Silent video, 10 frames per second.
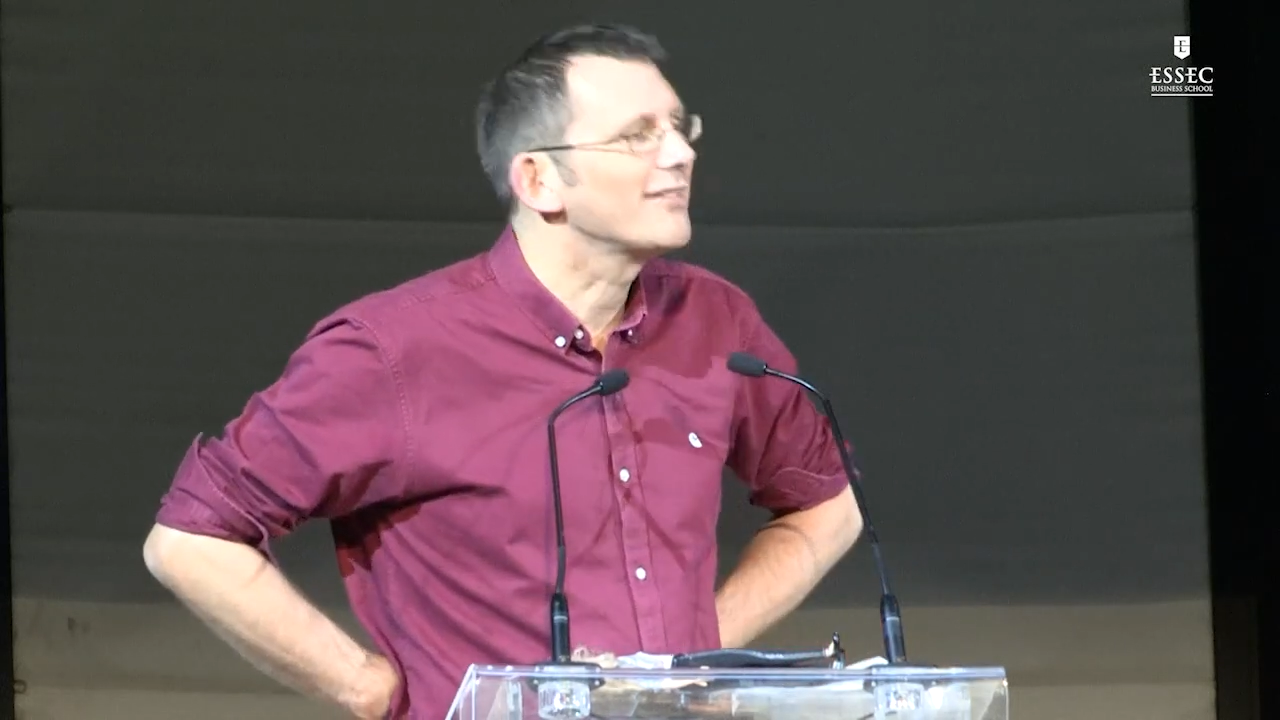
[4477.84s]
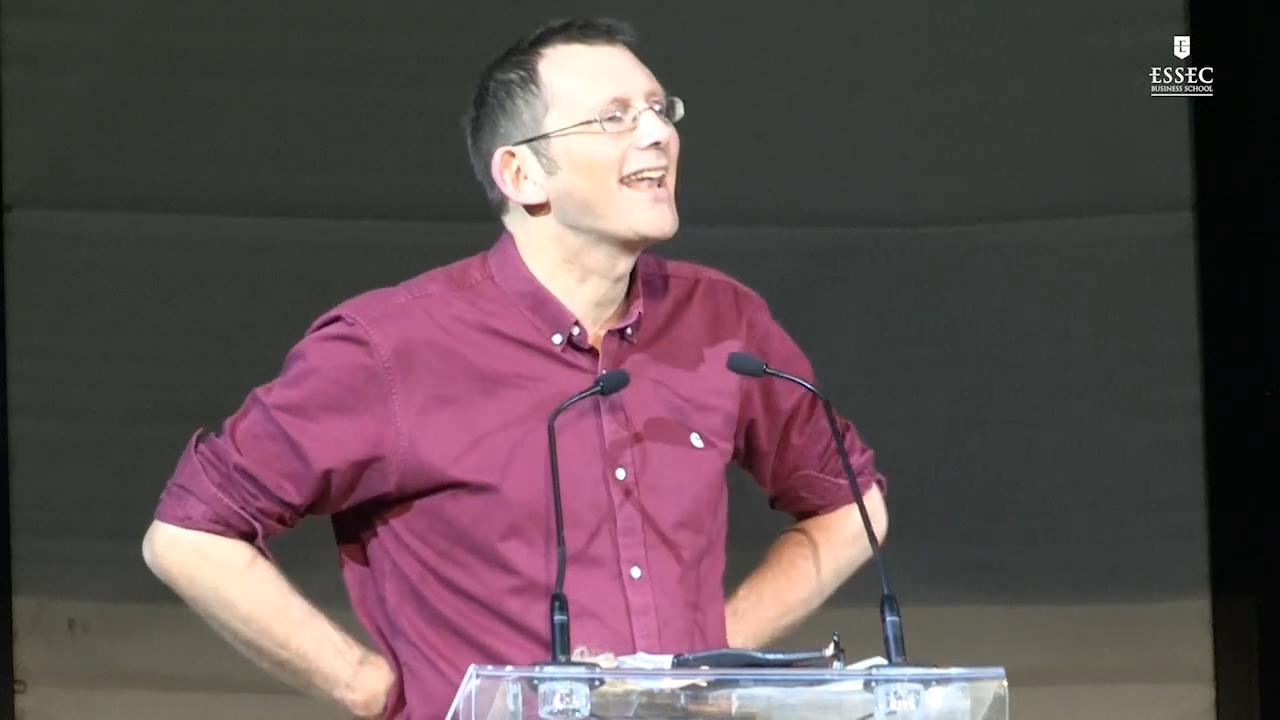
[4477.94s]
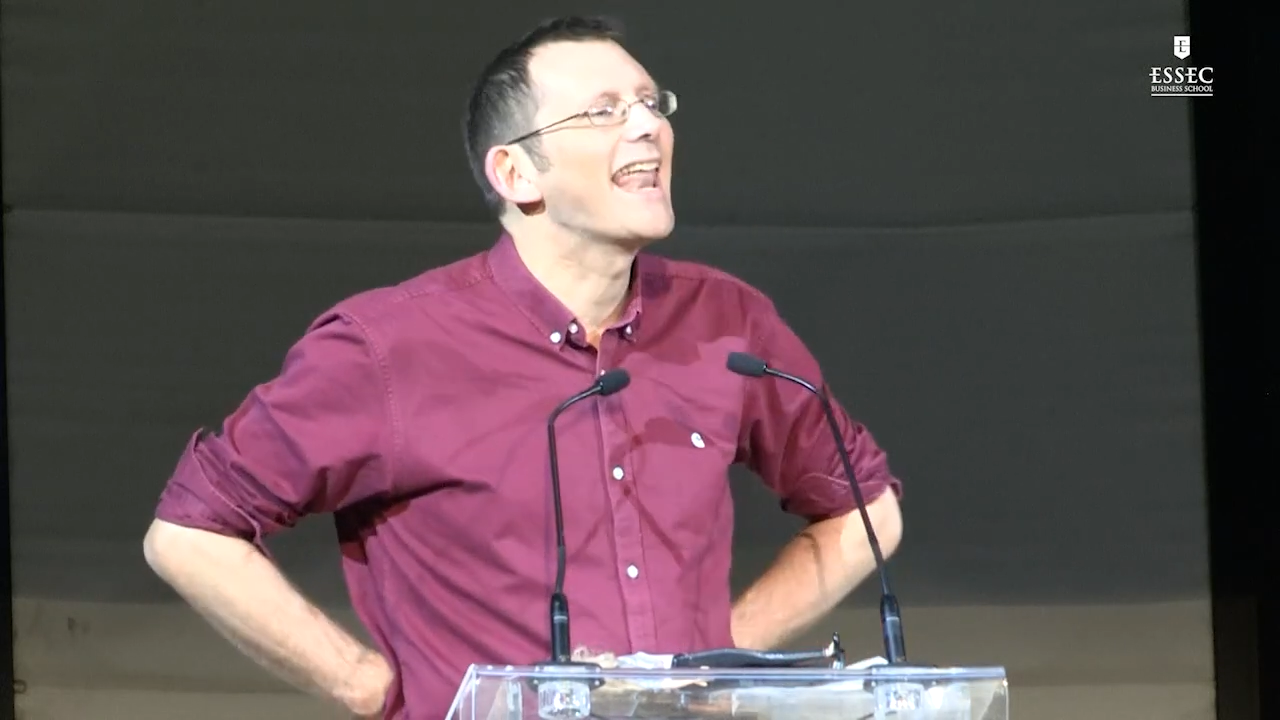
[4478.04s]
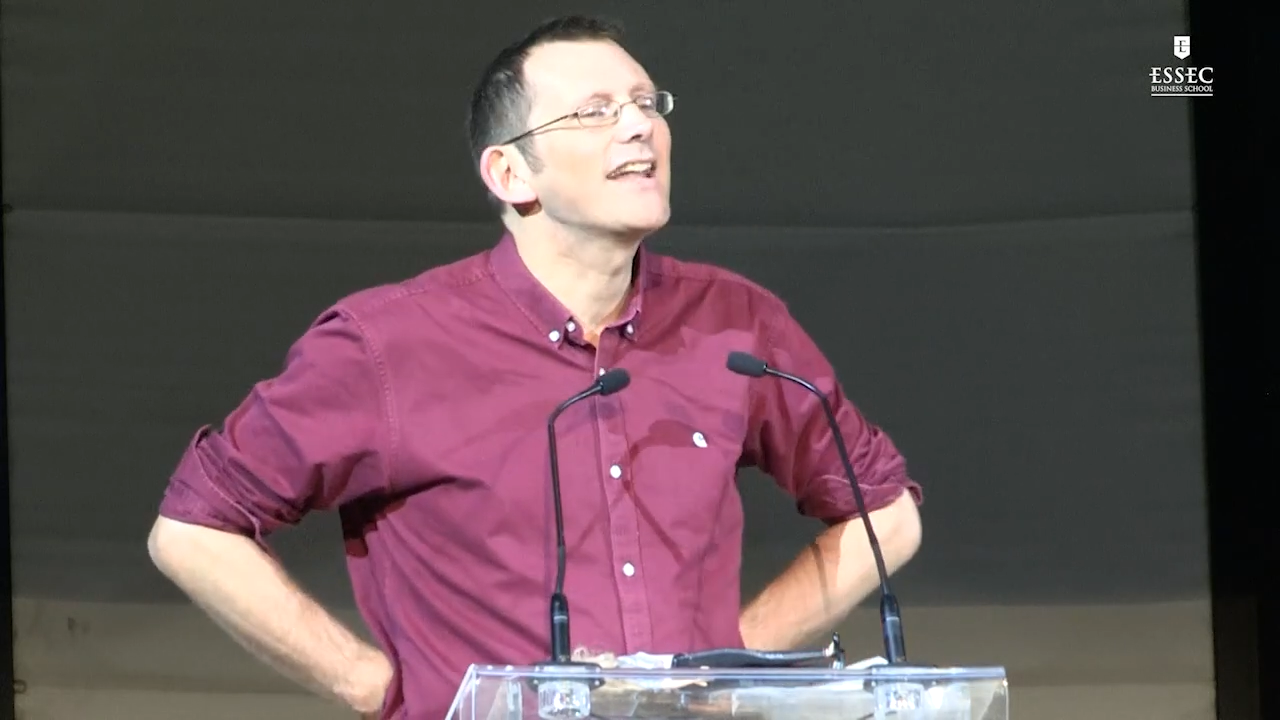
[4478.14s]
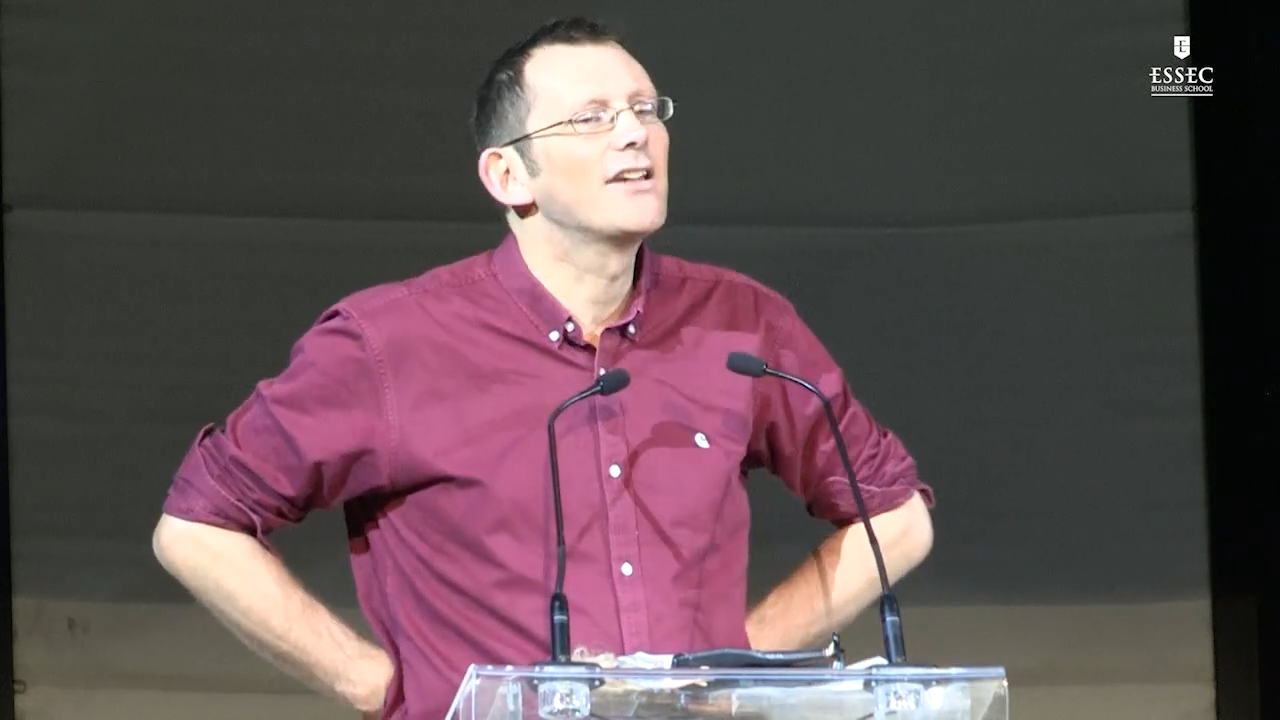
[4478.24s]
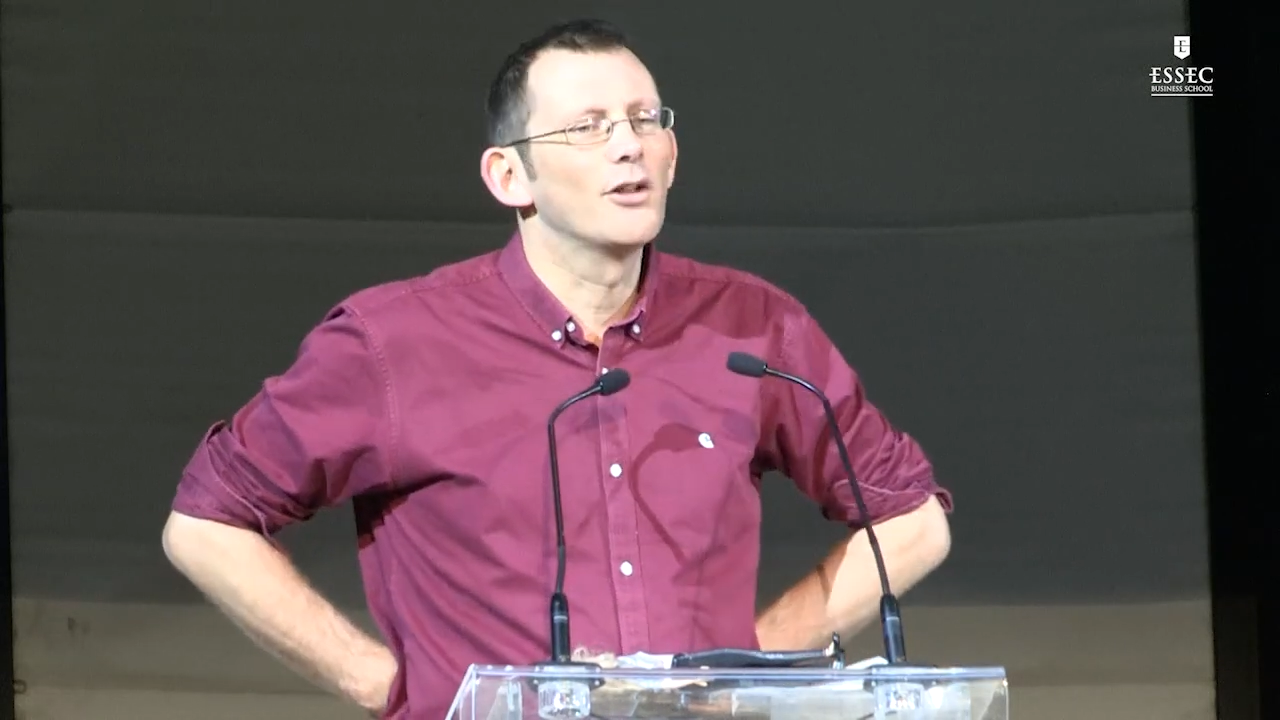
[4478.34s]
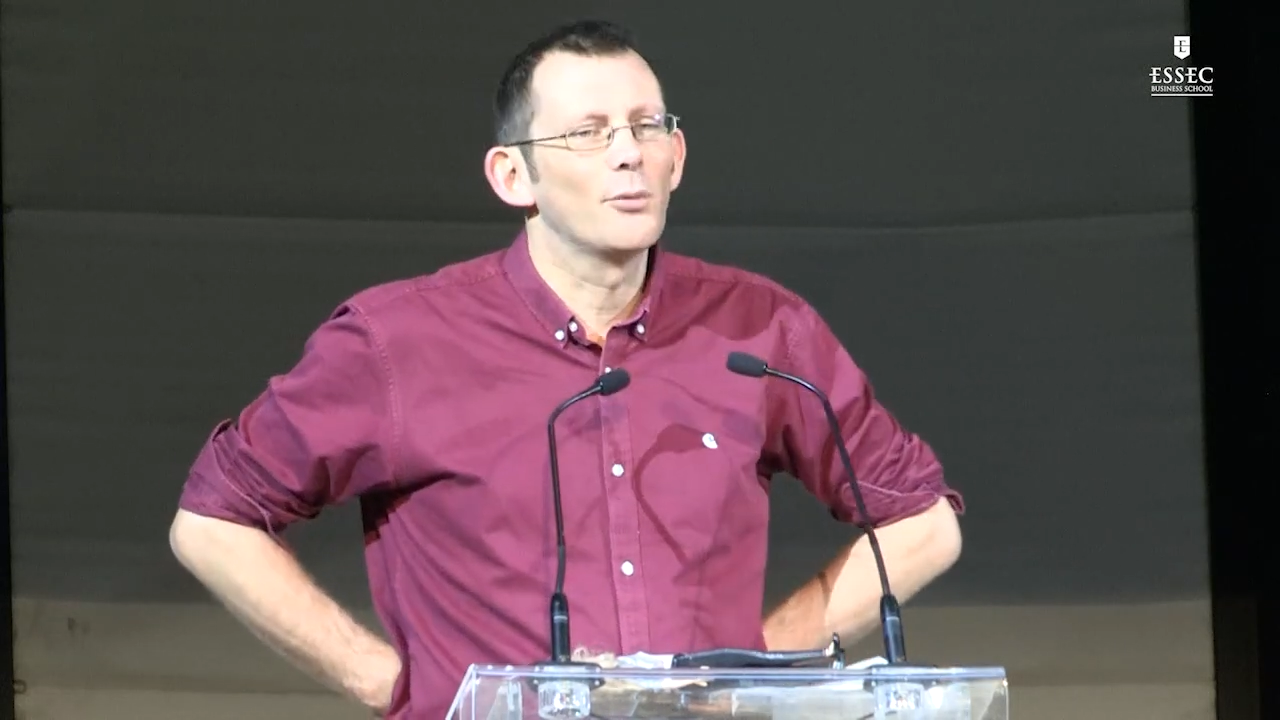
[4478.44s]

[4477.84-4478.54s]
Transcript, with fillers: it has led